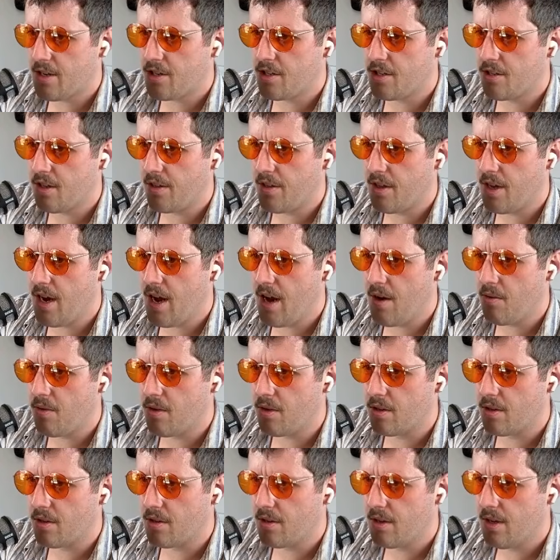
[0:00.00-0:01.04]
on the
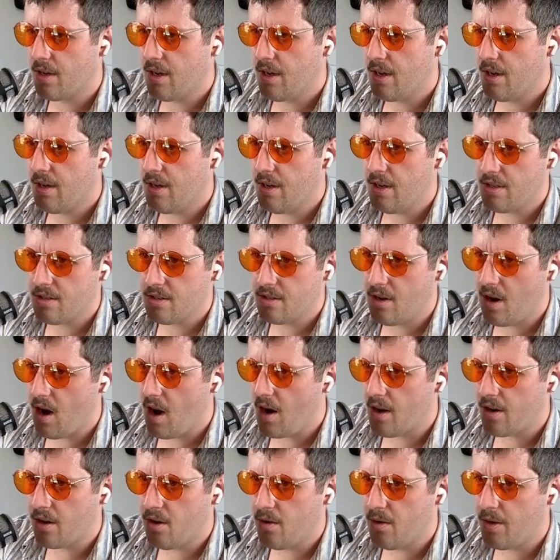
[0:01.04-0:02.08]
network, it's
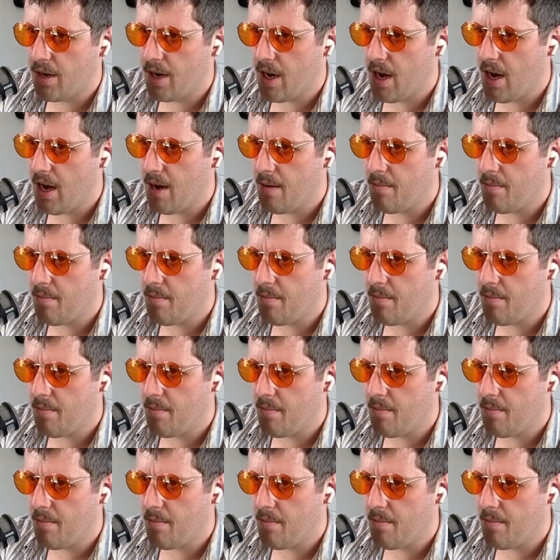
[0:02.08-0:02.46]
not going up.